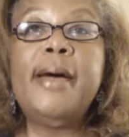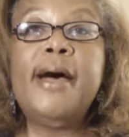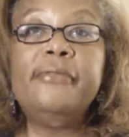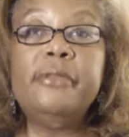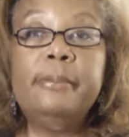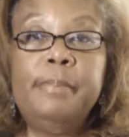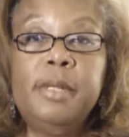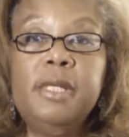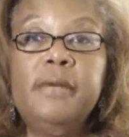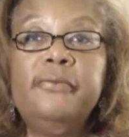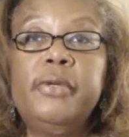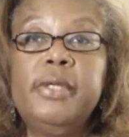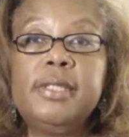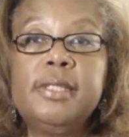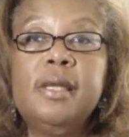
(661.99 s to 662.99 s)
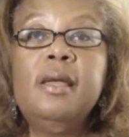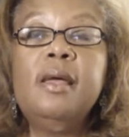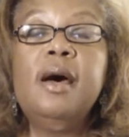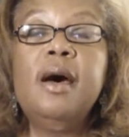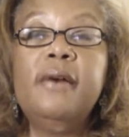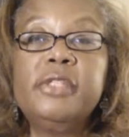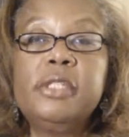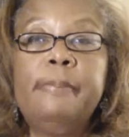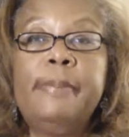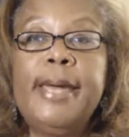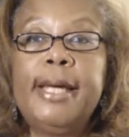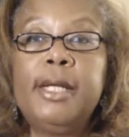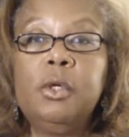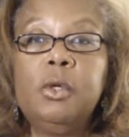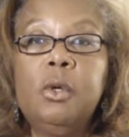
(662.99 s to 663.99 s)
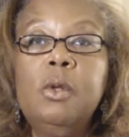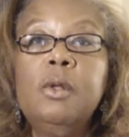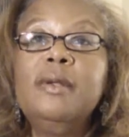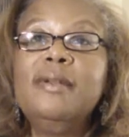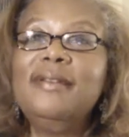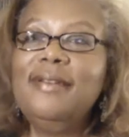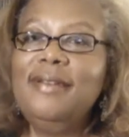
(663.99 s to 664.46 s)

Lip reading: about the benefits of sabbatical,